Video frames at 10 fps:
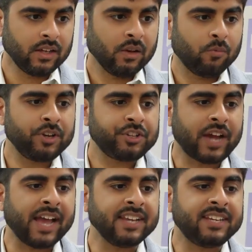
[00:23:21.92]
which
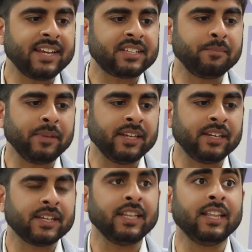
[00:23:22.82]
I take to
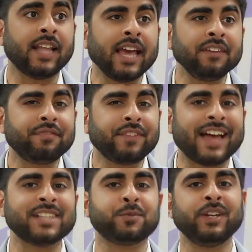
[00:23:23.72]
mean life
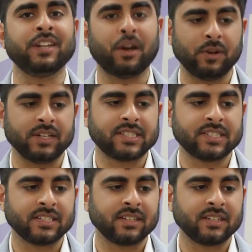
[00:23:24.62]
as we know it,